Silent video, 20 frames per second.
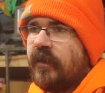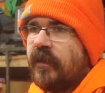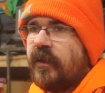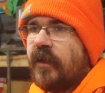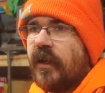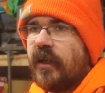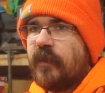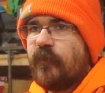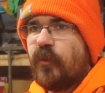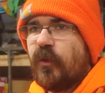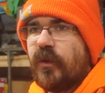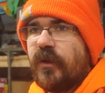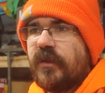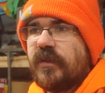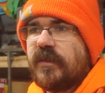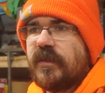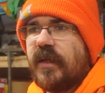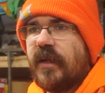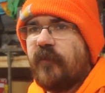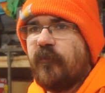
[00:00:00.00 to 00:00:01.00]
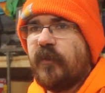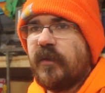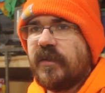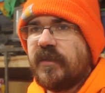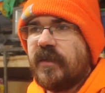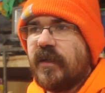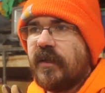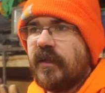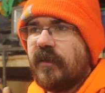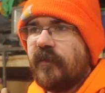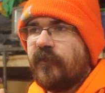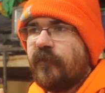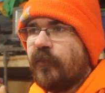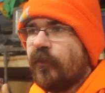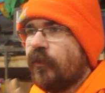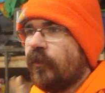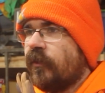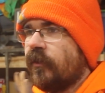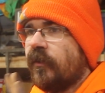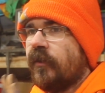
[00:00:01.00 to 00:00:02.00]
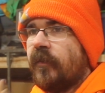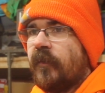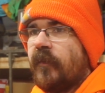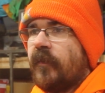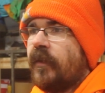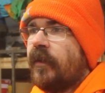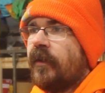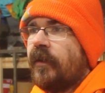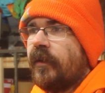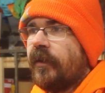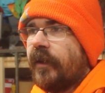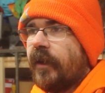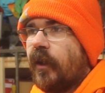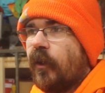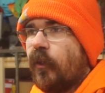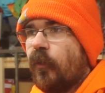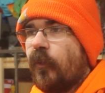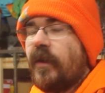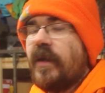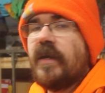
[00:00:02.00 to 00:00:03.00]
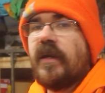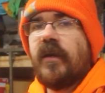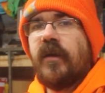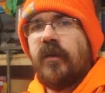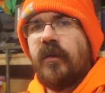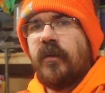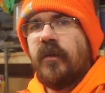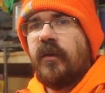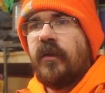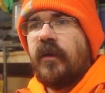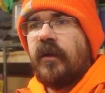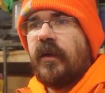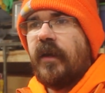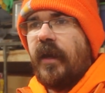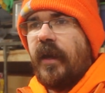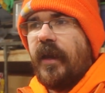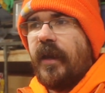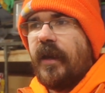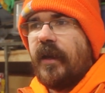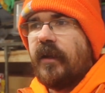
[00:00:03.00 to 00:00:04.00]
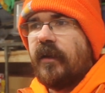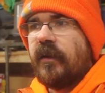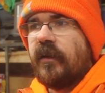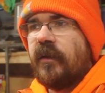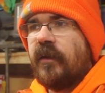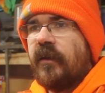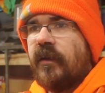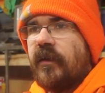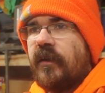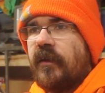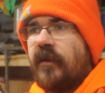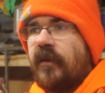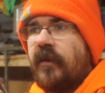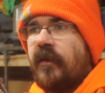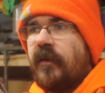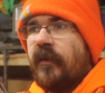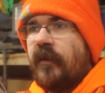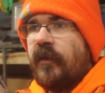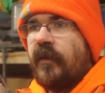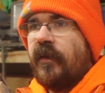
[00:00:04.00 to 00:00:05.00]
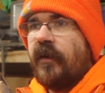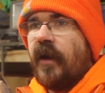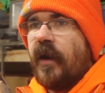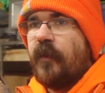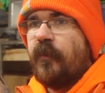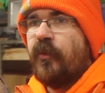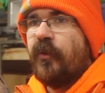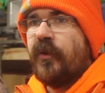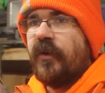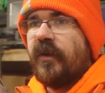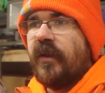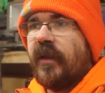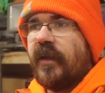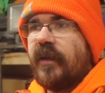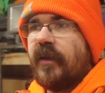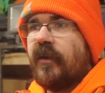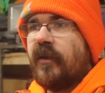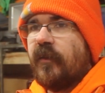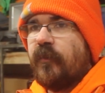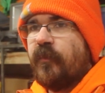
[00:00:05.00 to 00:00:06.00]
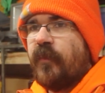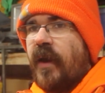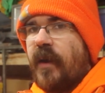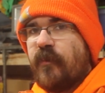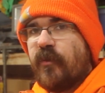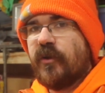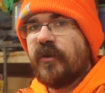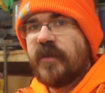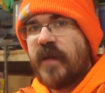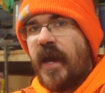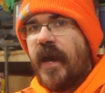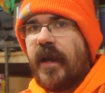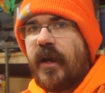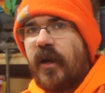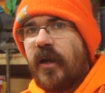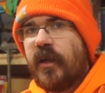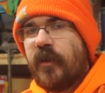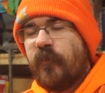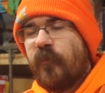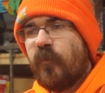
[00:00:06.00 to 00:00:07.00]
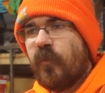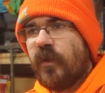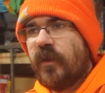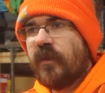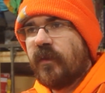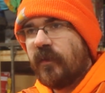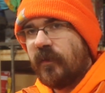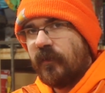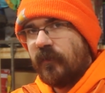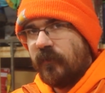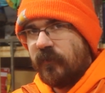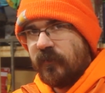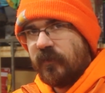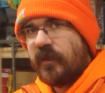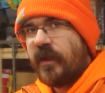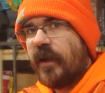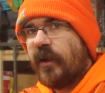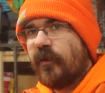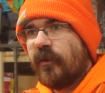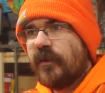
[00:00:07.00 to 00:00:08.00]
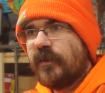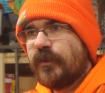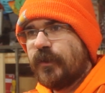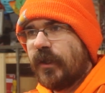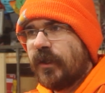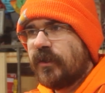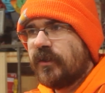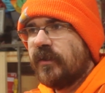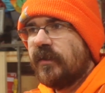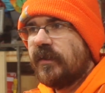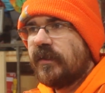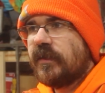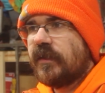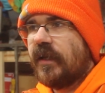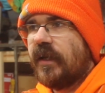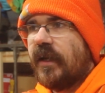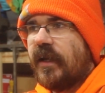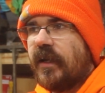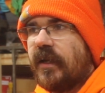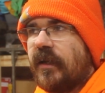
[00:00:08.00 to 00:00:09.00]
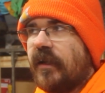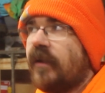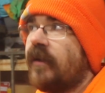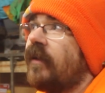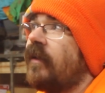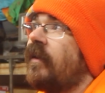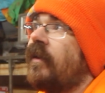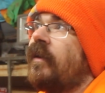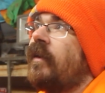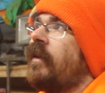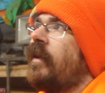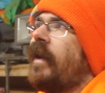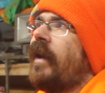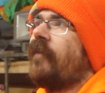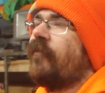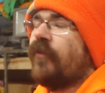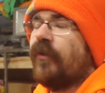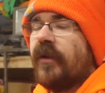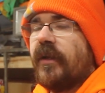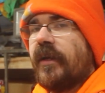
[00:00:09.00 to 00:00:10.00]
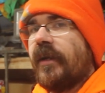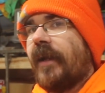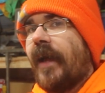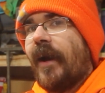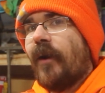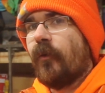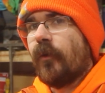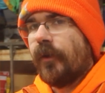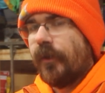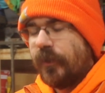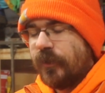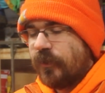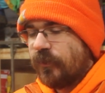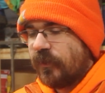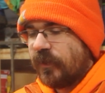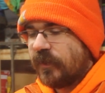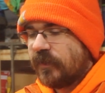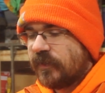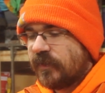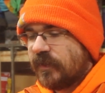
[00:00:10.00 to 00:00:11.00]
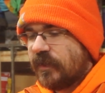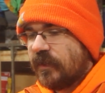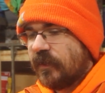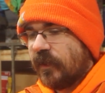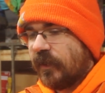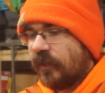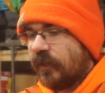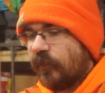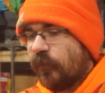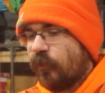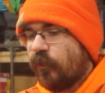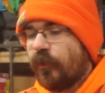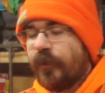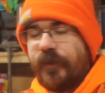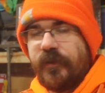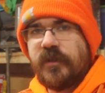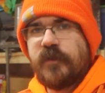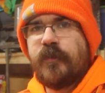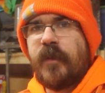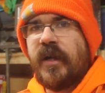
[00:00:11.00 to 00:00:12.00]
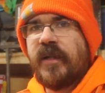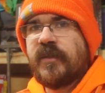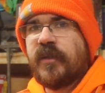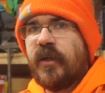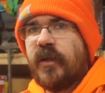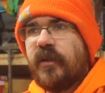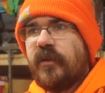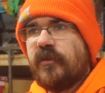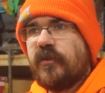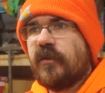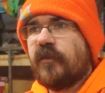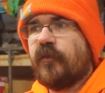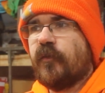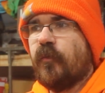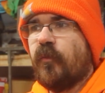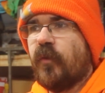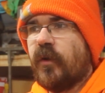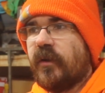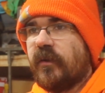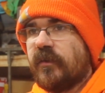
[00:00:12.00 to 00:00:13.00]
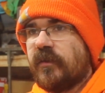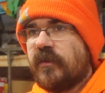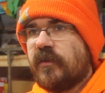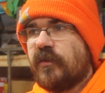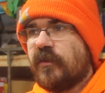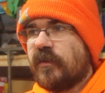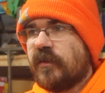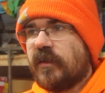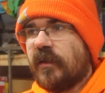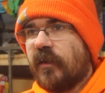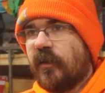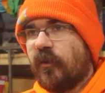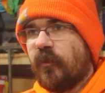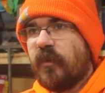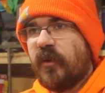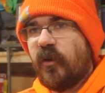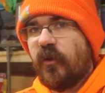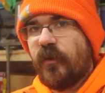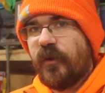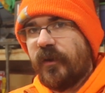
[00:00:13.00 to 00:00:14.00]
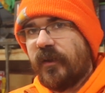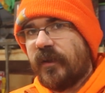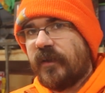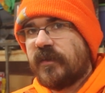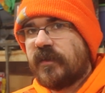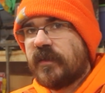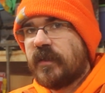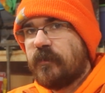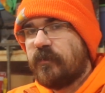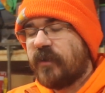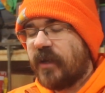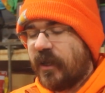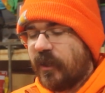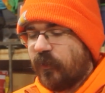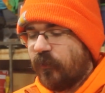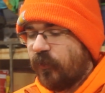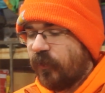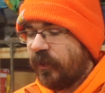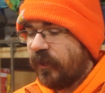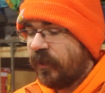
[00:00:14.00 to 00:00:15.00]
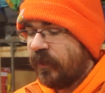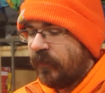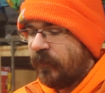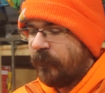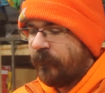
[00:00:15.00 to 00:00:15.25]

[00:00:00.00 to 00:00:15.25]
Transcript: cutting boards that have been sitting for like a week, and I put like a paper tag on them with care instructions, and after like an hour you can see like little oil spots on it just from where it's just a little bit of oil has seeped out of the wood.